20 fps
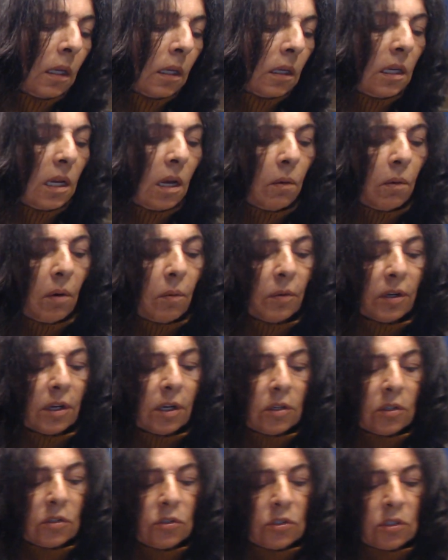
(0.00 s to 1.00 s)
Now what we're
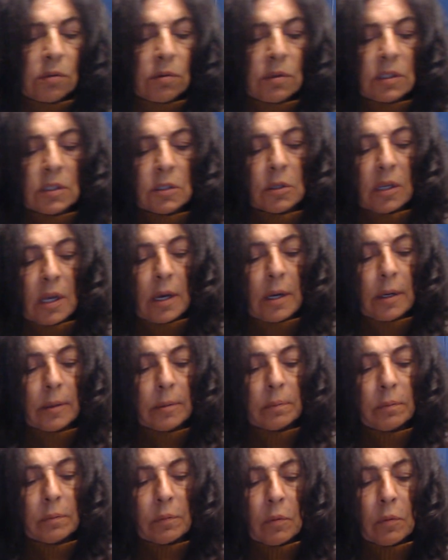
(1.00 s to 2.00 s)
going to do is
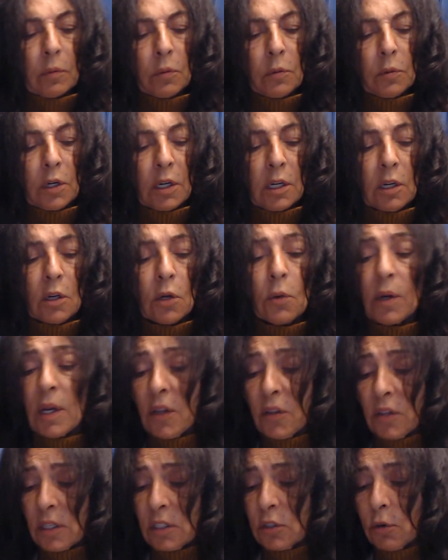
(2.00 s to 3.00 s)
we're going to
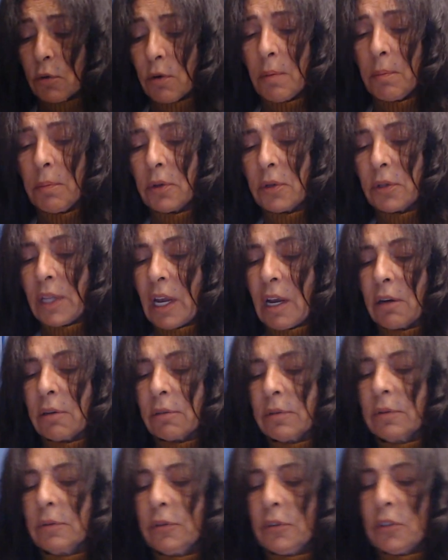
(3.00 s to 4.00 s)
create this crumble
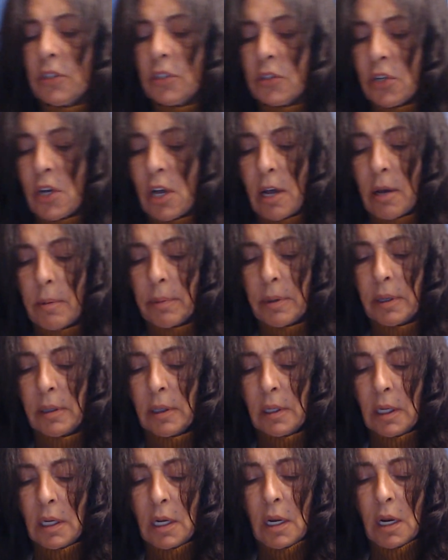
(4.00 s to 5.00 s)
now for the top.
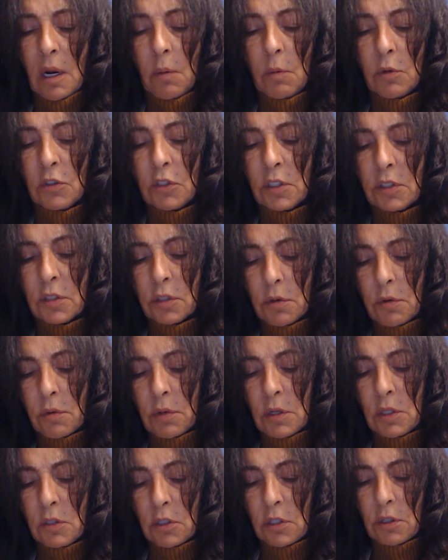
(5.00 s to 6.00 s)
And we're just
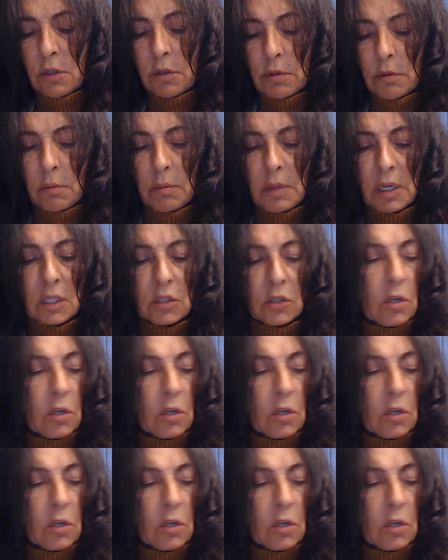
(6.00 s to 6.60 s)
going to mix